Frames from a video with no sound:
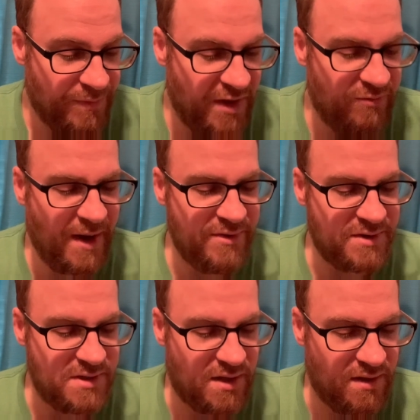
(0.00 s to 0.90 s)
if
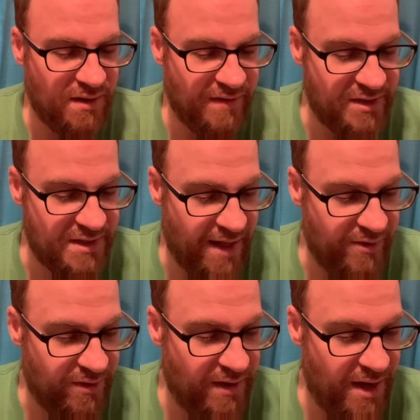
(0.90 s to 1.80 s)
brothers are living
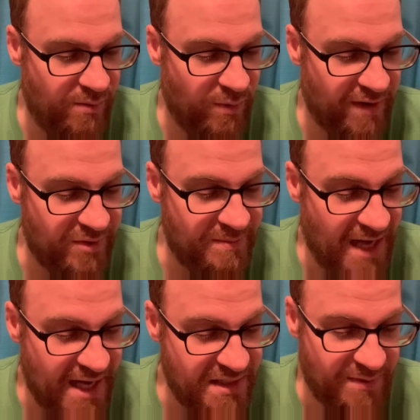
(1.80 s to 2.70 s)
together and one of them
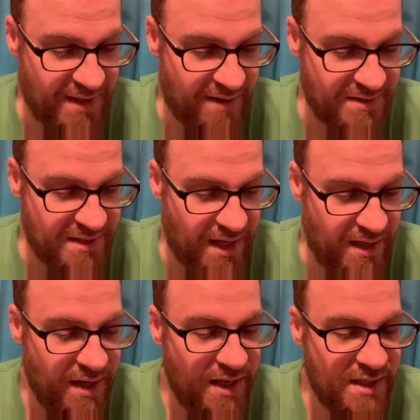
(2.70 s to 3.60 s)
dies without a son,
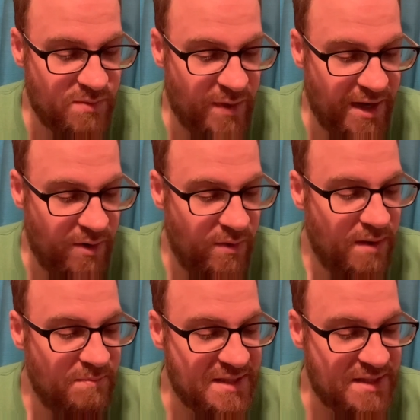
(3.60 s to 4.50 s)
his widow
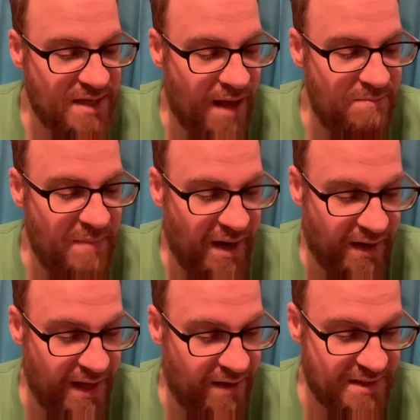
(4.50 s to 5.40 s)
must not
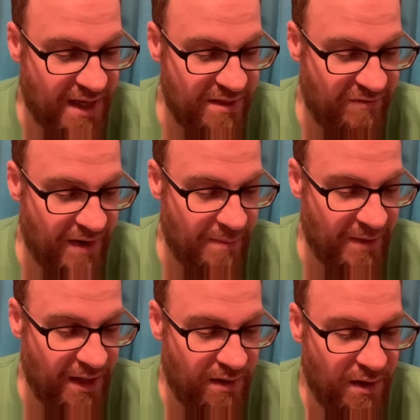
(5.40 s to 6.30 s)
marry outside the
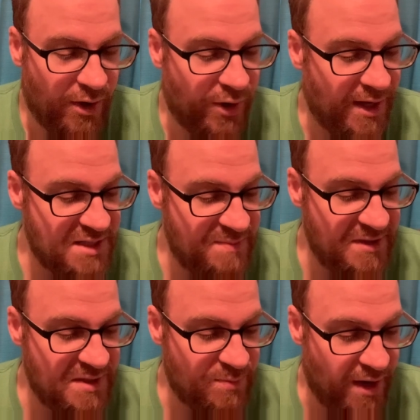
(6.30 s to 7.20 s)
family. Her
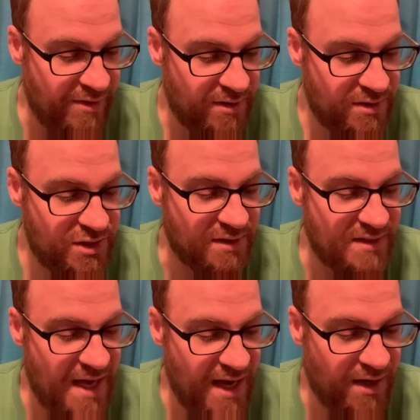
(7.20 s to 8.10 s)
husband's brother shall
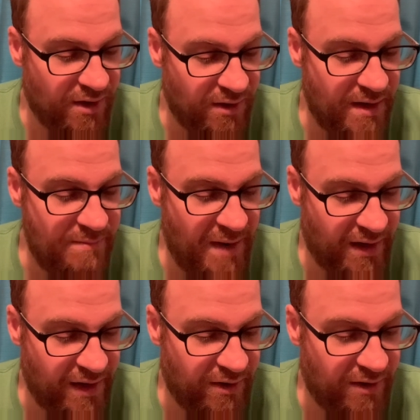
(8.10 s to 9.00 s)
take her and
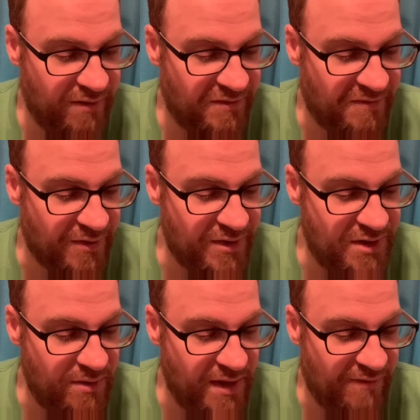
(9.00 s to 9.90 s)
marry her and fulfill the
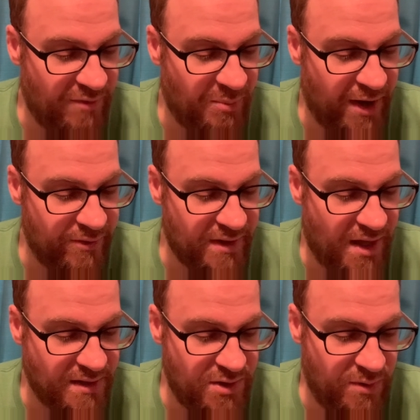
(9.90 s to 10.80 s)
duty of a
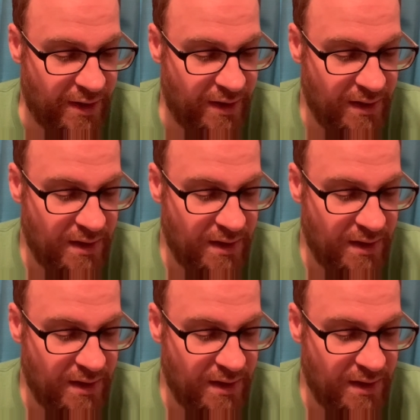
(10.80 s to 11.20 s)
brother-in-law to her.